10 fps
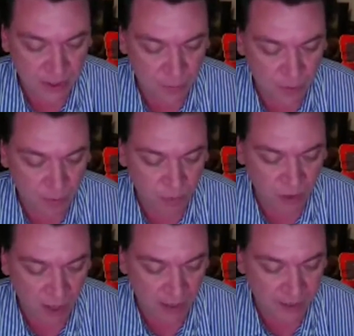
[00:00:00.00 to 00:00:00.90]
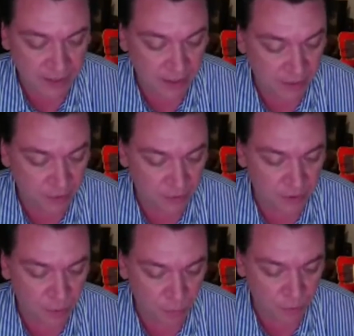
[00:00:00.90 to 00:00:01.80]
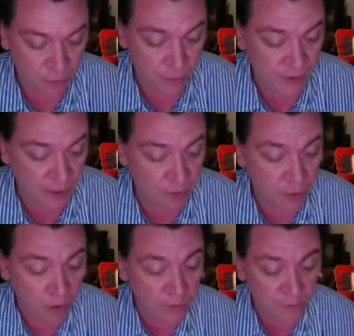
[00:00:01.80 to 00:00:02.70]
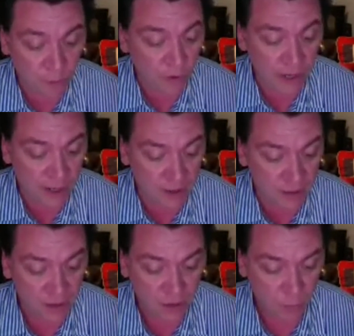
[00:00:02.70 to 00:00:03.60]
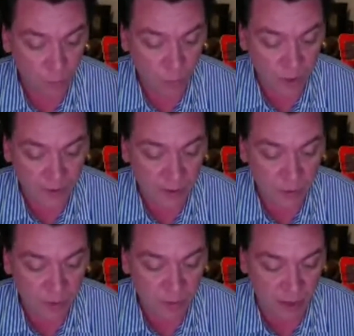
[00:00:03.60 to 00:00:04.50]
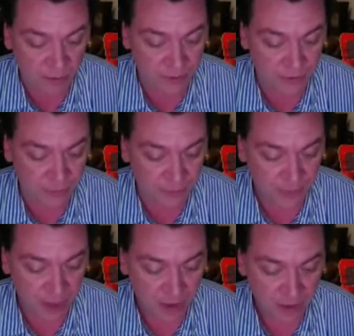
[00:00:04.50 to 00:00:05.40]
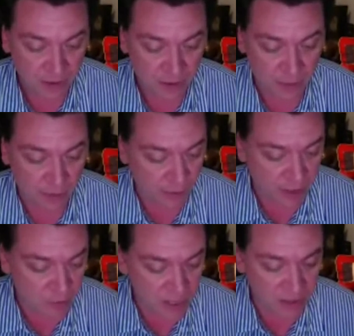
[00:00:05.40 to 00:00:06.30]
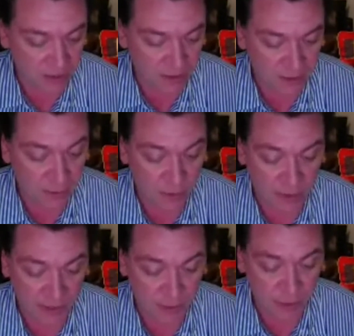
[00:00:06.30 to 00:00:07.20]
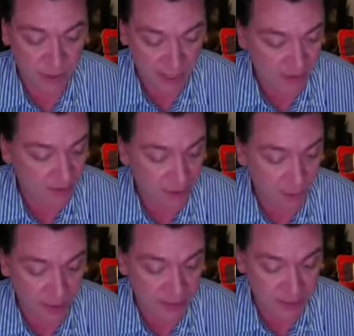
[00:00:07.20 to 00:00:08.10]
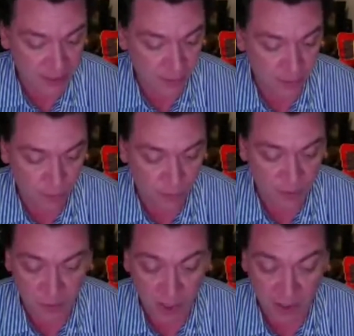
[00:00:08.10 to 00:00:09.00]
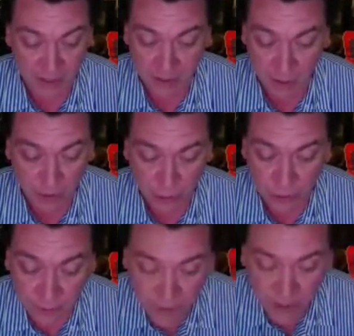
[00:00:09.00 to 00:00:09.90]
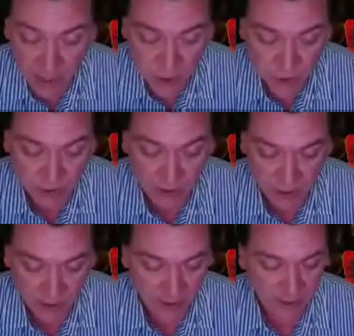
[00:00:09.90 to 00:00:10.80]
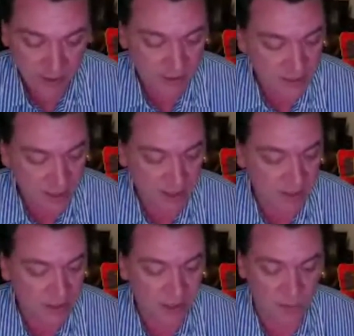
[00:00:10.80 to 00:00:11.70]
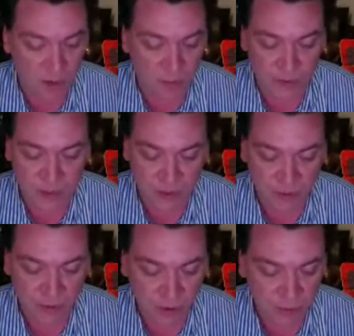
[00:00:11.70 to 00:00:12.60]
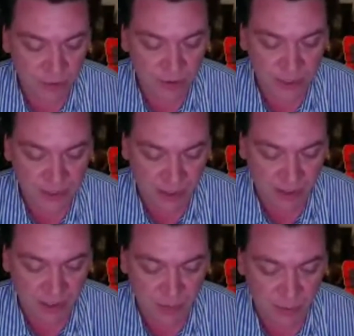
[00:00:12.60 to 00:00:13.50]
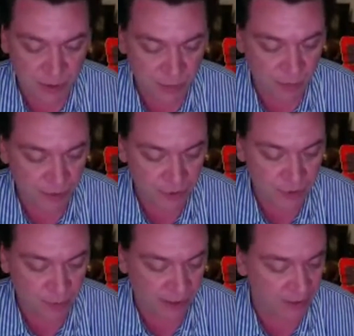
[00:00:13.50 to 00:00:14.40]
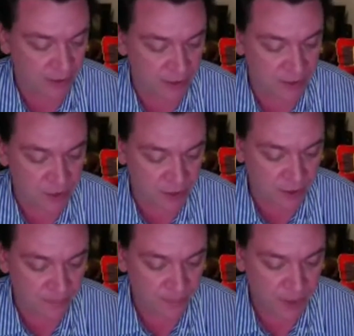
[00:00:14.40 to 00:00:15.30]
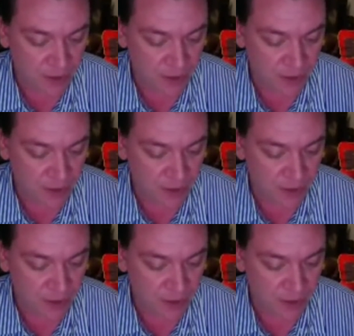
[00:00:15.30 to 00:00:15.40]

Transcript: he would apply to enter the order without knowing beforehand what they would be bound to. They would agree immediately. They would like to pretend that a great secret would be behind their unification and decided to come up with certain arbitrary signs by which a brother should recognize each other.